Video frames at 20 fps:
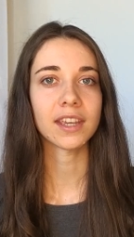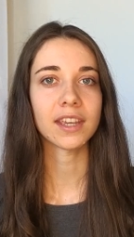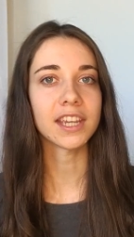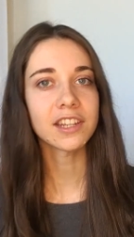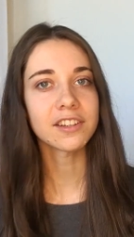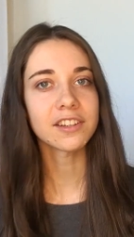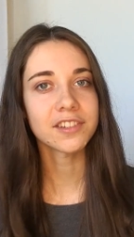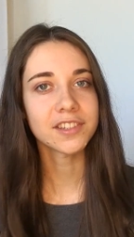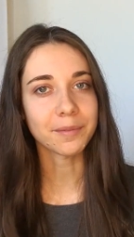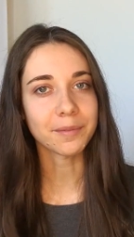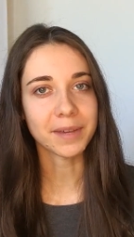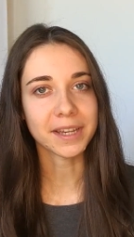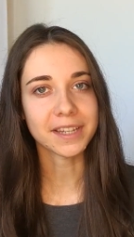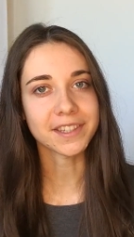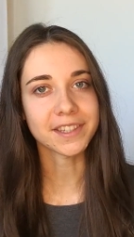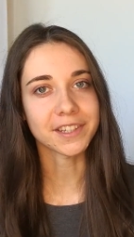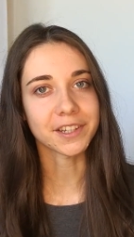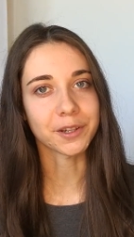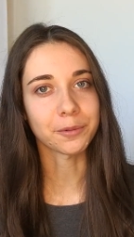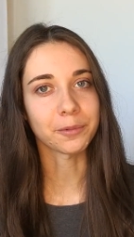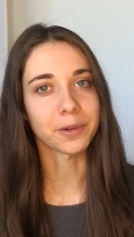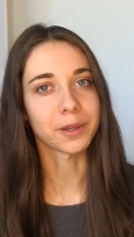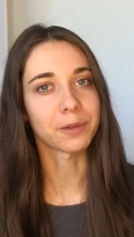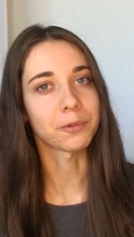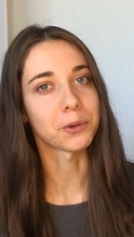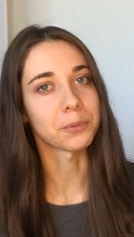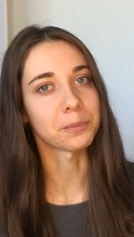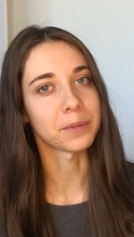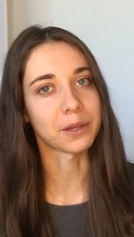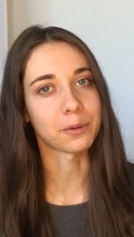Each semester we
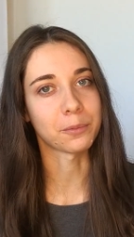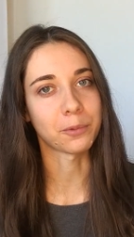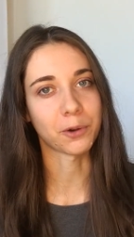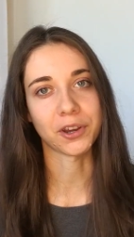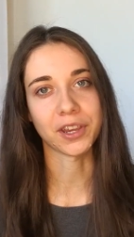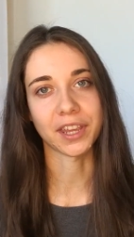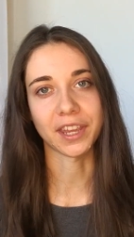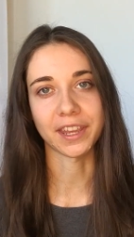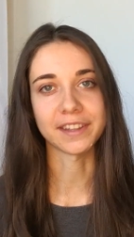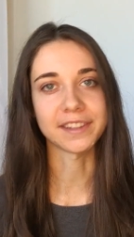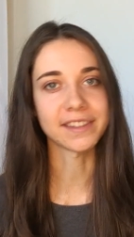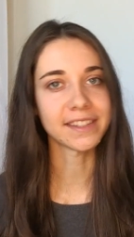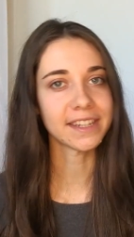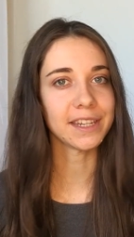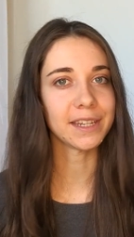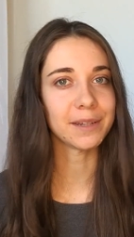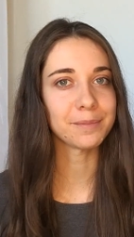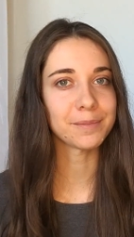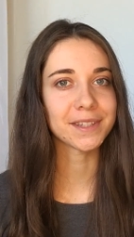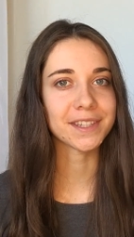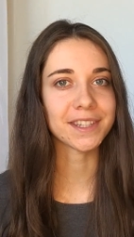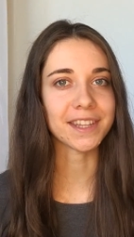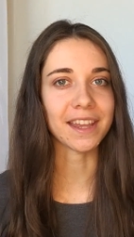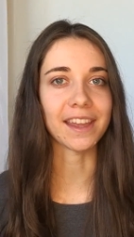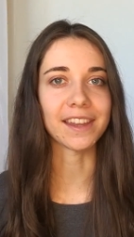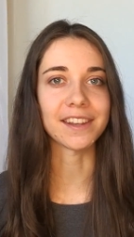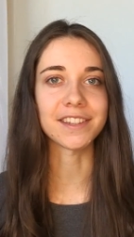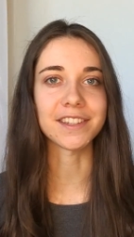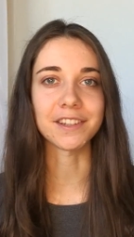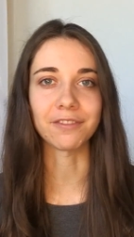would be working in teams
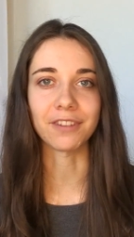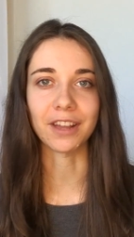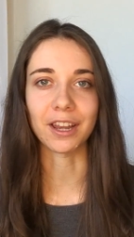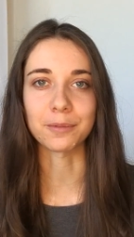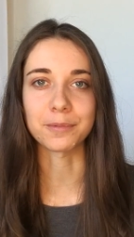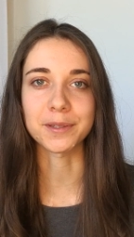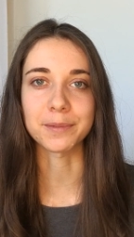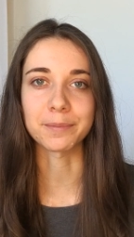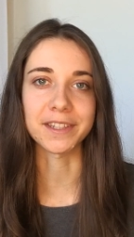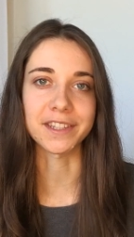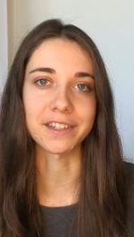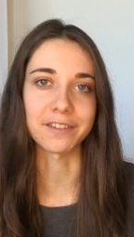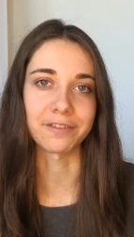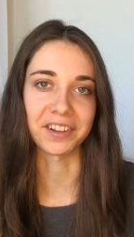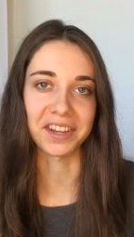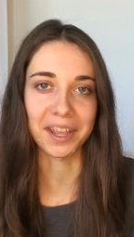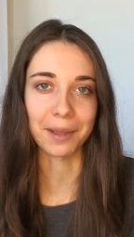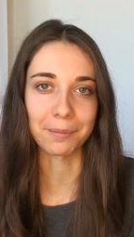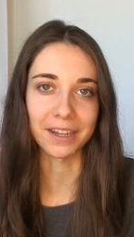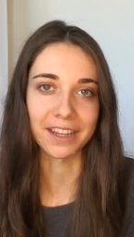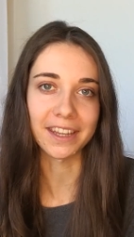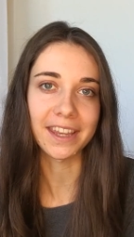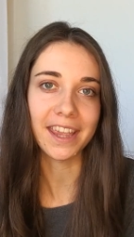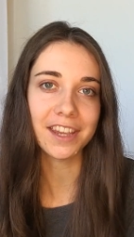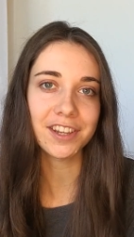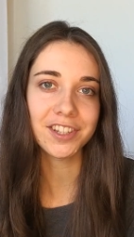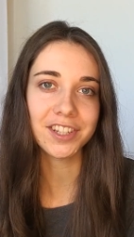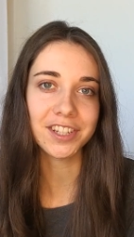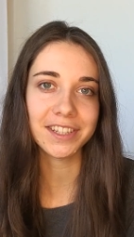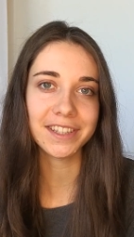and develop specific
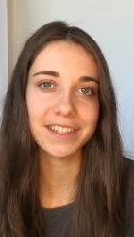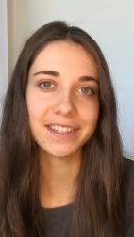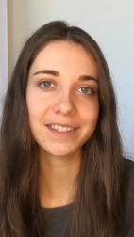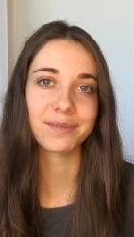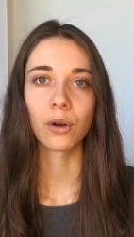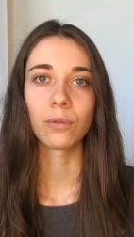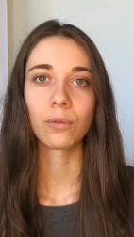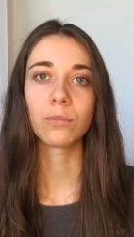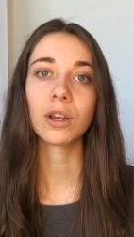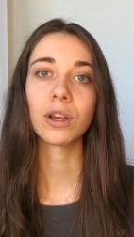applications.